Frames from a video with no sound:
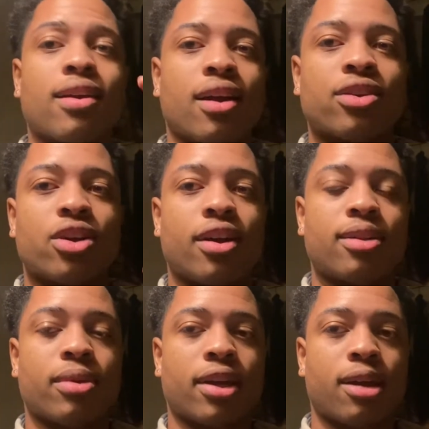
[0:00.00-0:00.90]
I'll show you guys
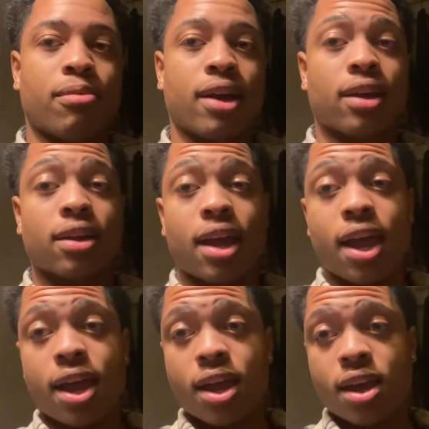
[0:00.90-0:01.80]
when I get back,
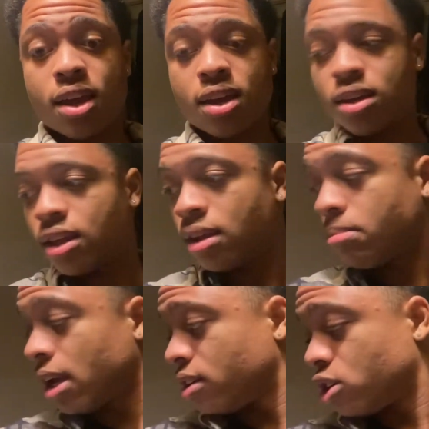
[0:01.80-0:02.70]
and I think
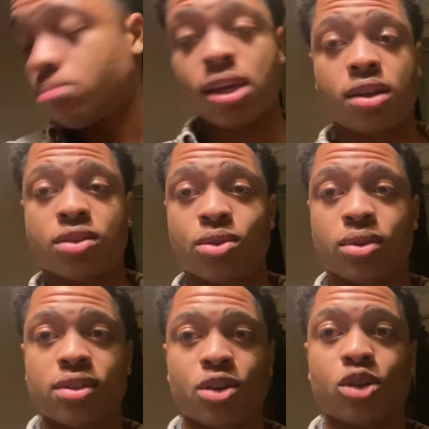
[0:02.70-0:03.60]
Maisie should be here soon,
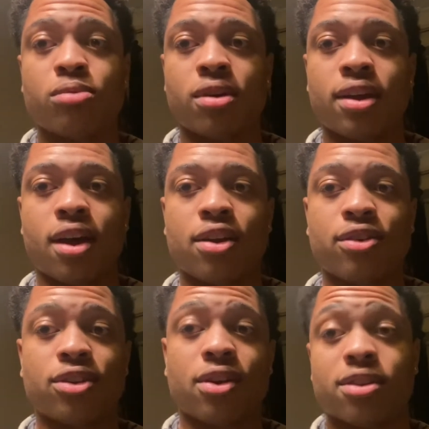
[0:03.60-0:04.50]
so I don't know if
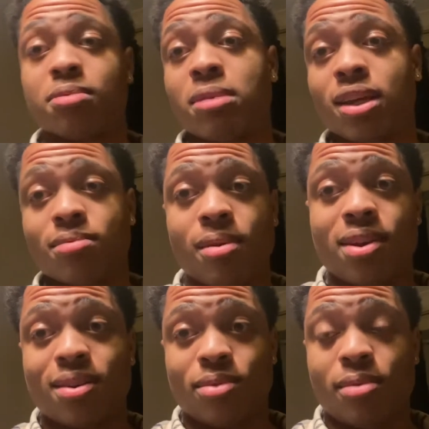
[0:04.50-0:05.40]
she's going to speak, probably
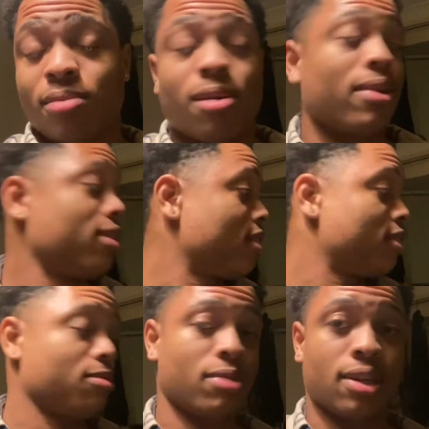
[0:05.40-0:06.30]
isn't going to
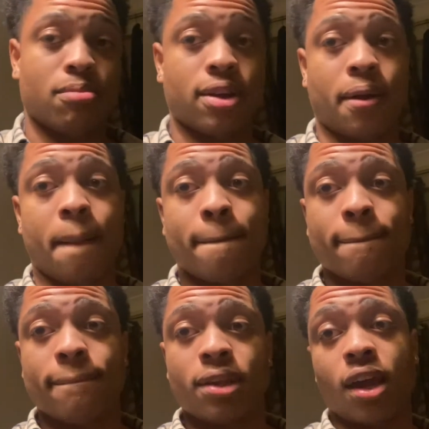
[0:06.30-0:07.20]
speak, but
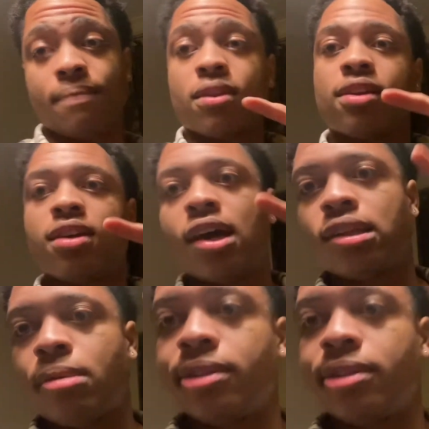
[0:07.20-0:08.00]
yeah, see you guys in a bit.